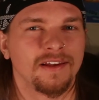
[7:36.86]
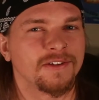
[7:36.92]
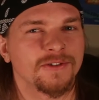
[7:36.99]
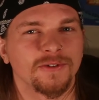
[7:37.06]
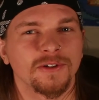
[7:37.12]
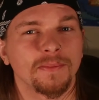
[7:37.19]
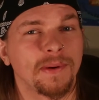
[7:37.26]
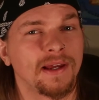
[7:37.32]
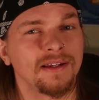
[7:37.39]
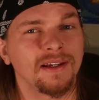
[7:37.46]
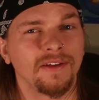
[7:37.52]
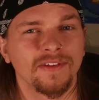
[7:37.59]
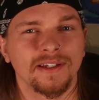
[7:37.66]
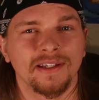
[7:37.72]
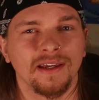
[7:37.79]
so depending
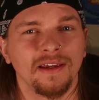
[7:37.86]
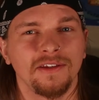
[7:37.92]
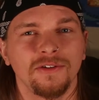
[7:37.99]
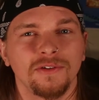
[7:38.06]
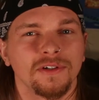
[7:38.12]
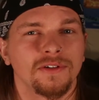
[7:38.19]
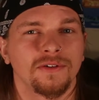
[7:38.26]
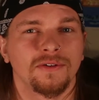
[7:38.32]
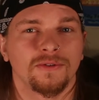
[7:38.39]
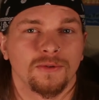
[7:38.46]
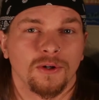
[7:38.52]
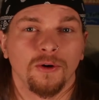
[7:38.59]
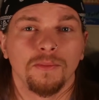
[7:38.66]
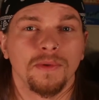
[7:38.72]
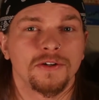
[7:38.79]
on the day, you could
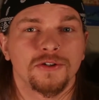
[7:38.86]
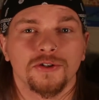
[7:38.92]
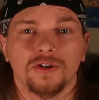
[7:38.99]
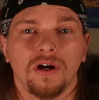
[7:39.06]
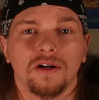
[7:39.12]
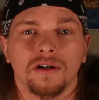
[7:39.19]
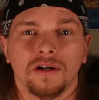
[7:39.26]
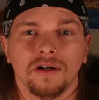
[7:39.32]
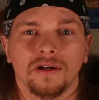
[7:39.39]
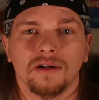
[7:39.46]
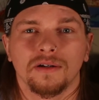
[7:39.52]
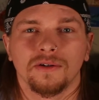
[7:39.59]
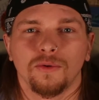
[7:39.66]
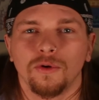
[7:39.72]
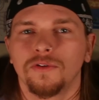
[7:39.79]
grow much stronger
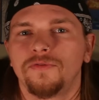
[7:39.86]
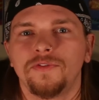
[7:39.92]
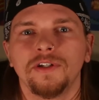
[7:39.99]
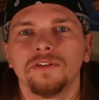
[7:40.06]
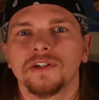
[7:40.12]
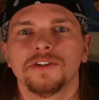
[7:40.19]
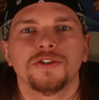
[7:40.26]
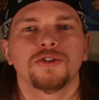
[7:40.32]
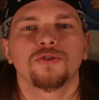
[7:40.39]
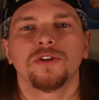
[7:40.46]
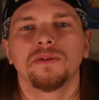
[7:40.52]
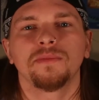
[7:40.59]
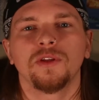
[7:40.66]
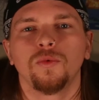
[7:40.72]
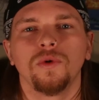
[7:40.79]
or feel
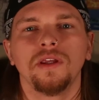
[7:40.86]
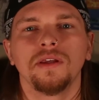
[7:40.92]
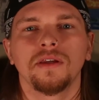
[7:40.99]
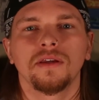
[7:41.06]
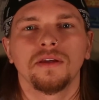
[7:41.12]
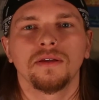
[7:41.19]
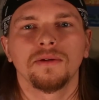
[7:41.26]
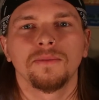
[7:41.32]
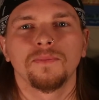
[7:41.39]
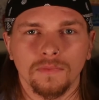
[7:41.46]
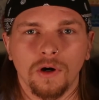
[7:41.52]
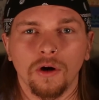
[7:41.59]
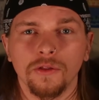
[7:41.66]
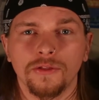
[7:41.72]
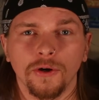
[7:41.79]
extremely weak.
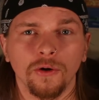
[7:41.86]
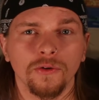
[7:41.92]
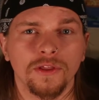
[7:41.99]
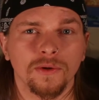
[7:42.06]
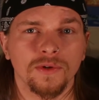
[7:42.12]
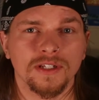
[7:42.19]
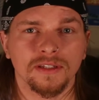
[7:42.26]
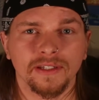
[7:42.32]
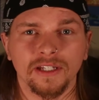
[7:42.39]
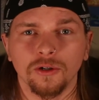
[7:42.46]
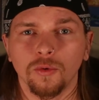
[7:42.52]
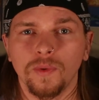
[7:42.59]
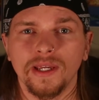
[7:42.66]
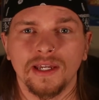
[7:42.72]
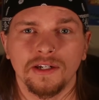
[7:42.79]
Although there is
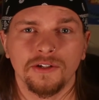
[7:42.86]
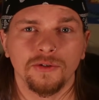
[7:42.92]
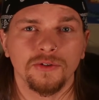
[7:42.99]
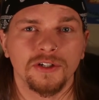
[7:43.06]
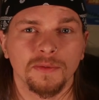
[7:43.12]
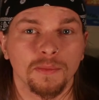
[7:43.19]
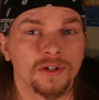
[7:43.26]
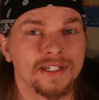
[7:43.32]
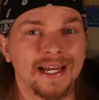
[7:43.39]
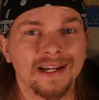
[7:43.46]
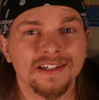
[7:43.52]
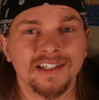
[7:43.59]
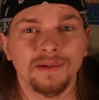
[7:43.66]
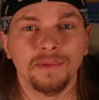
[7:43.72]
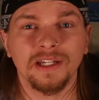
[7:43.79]
little we can do to
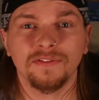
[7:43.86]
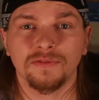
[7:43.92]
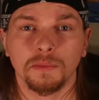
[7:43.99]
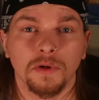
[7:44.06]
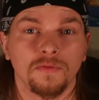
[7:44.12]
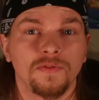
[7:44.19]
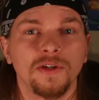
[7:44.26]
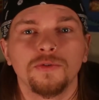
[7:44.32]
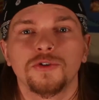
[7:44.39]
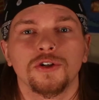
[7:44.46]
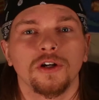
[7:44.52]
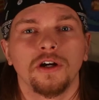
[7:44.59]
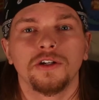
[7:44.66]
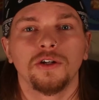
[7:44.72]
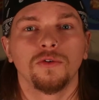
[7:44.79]
protect somebody from a future
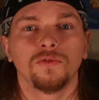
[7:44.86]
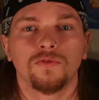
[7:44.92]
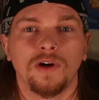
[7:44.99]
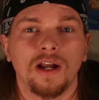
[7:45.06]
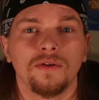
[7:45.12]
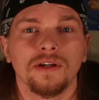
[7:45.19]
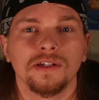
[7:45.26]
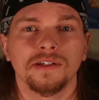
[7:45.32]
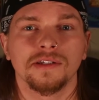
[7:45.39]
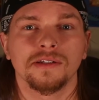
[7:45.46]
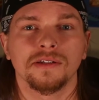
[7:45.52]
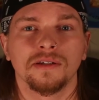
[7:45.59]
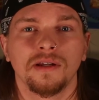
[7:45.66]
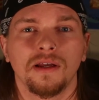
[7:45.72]
unknown virus,